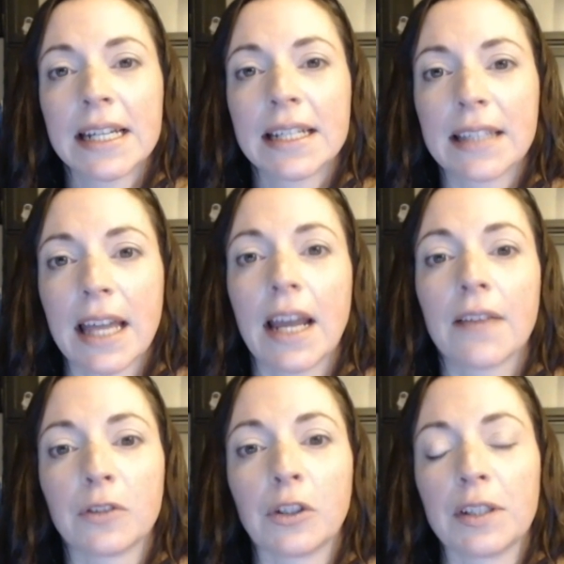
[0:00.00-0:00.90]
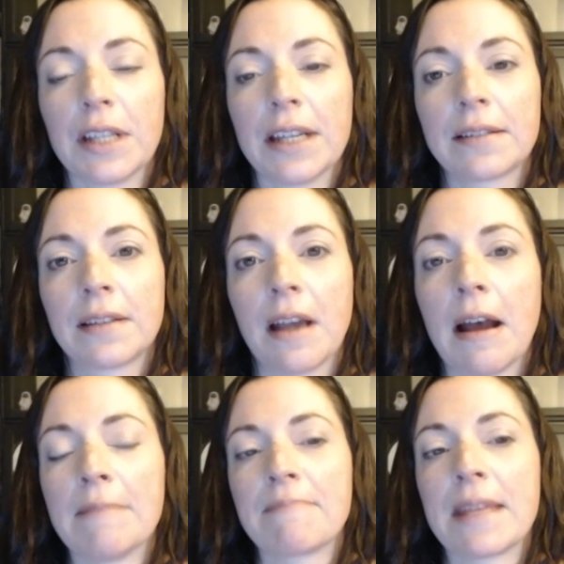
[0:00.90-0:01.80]
that I've learned this.
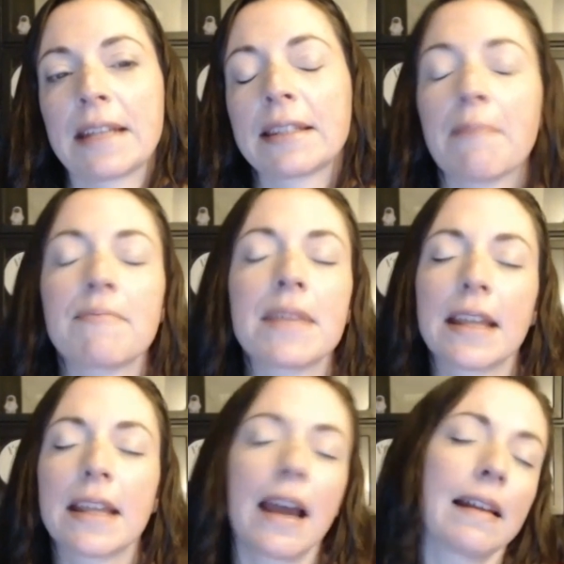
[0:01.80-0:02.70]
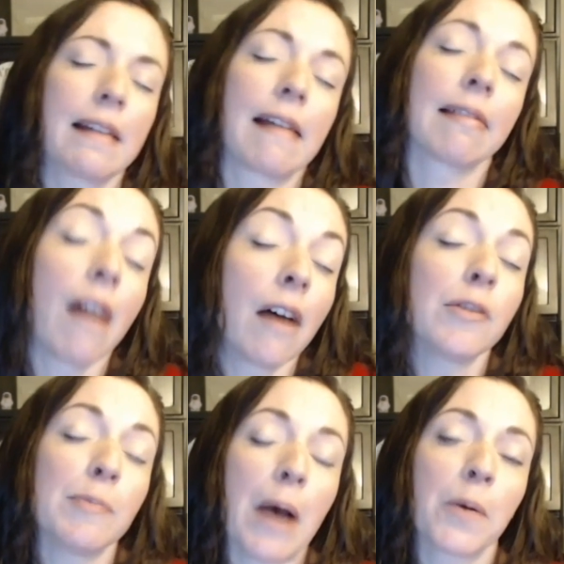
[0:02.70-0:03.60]
And something that I love
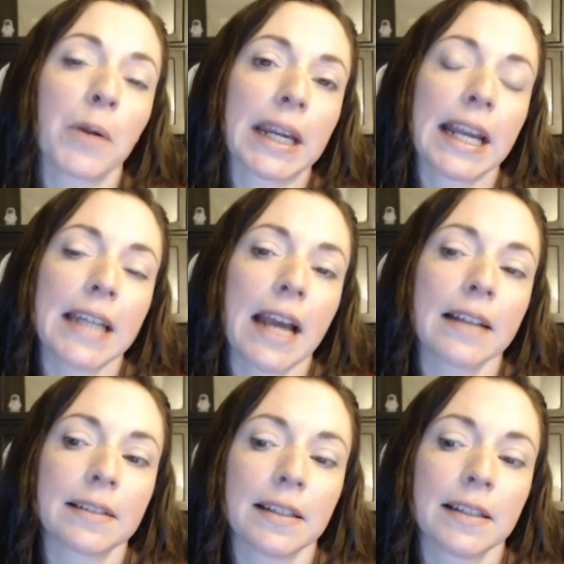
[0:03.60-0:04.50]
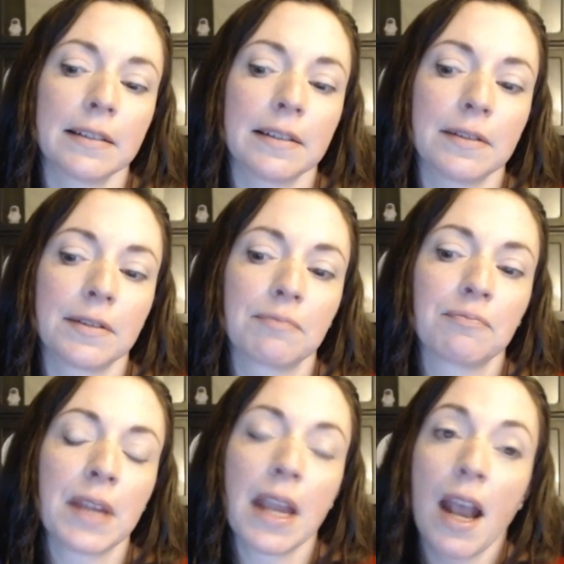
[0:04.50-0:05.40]
about working at NASA is
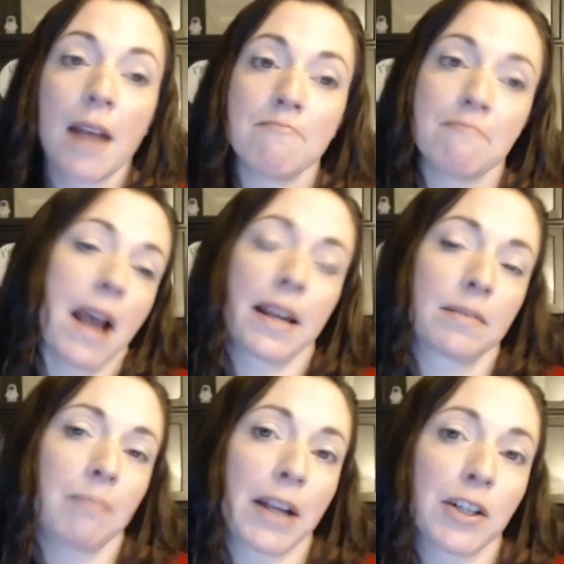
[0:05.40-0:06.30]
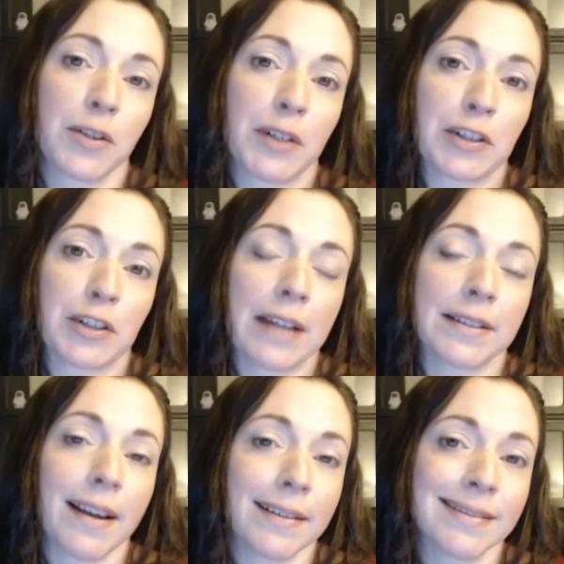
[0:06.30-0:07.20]
my career is not
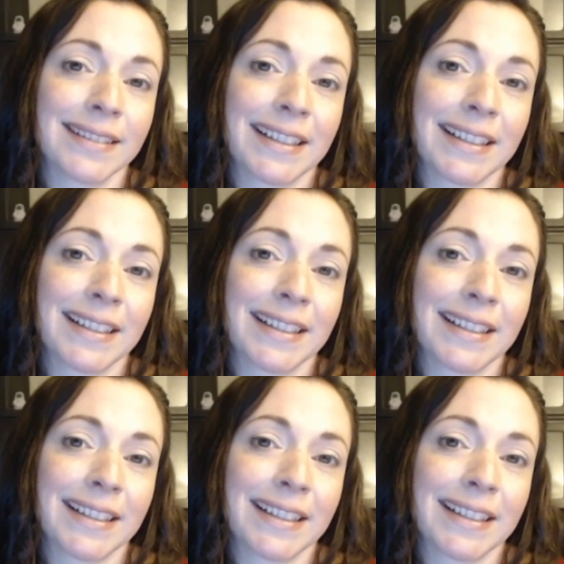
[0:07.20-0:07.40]
done.